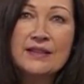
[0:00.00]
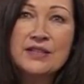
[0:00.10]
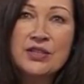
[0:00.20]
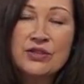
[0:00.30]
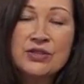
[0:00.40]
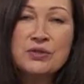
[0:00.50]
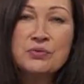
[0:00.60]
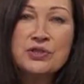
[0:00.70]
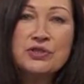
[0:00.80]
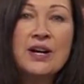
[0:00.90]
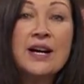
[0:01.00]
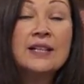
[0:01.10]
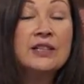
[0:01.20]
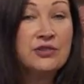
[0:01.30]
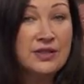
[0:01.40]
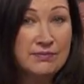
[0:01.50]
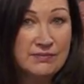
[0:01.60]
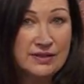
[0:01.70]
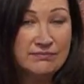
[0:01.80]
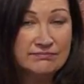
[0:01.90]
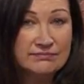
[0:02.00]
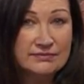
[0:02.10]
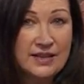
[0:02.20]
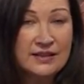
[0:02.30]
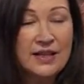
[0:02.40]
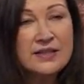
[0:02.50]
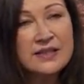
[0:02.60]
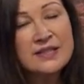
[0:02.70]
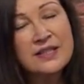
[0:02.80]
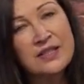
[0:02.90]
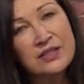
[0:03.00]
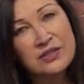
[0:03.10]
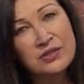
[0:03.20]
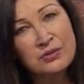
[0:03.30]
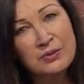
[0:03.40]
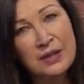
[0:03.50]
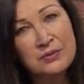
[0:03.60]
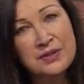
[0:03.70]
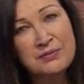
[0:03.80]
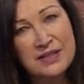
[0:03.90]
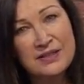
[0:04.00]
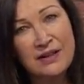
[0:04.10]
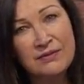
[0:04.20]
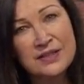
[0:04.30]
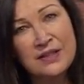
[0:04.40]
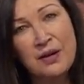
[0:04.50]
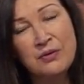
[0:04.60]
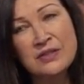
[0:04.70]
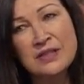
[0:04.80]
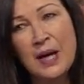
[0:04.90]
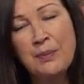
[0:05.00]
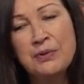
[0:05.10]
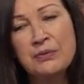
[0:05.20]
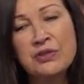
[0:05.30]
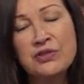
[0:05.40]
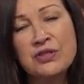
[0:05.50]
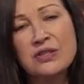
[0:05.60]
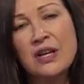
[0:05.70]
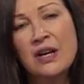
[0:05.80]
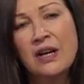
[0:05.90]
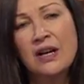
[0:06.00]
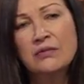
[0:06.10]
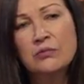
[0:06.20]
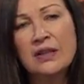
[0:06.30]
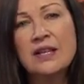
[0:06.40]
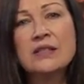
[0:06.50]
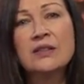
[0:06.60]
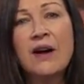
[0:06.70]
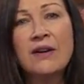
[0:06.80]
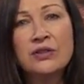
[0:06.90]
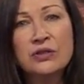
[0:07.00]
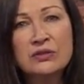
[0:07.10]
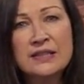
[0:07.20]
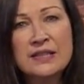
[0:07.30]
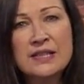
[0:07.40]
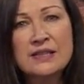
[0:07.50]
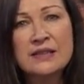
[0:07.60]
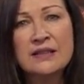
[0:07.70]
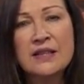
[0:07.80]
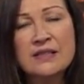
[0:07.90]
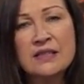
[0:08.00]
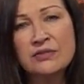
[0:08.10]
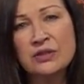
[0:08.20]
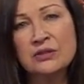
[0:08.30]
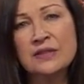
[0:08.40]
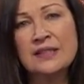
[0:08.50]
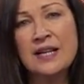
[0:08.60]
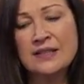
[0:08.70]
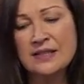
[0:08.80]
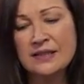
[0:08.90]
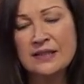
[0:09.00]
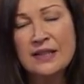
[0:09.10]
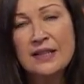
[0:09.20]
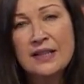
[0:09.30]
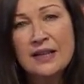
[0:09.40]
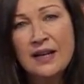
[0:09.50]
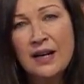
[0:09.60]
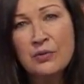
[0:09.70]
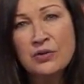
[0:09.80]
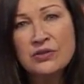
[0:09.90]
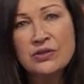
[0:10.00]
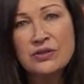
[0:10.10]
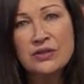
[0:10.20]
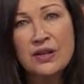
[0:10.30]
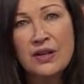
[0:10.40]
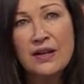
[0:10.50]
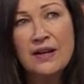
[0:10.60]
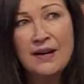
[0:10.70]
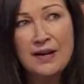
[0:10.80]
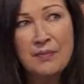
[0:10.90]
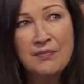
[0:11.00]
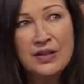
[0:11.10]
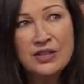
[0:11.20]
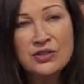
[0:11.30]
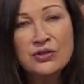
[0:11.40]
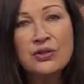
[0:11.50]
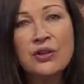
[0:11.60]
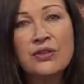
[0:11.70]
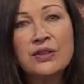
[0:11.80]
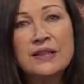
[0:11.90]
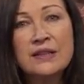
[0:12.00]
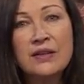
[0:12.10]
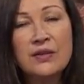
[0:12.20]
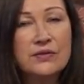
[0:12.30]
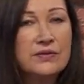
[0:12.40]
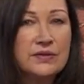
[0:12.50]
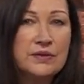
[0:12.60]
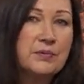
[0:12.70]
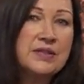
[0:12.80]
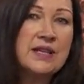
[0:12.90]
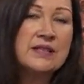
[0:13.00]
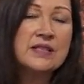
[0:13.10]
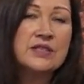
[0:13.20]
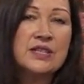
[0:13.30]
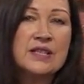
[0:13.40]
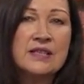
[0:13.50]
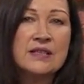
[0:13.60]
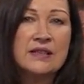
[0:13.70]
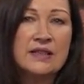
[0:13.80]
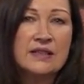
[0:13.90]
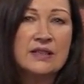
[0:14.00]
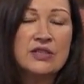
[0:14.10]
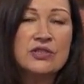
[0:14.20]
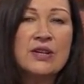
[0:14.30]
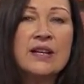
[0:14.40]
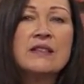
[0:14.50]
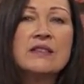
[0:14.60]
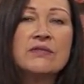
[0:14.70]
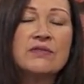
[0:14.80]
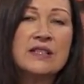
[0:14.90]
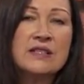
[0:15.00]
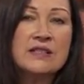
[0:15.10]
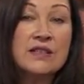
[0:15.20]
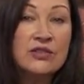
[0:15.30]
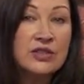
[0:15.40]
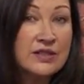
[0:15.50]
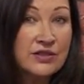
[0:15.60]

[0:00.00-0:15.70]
the doctors would try creams, and that didn't sit too well with myself. I wasn't happy with just, well, let's have a go at this and let's have a go at that. And I wasn't sure on the percentages and the strengths of these steroid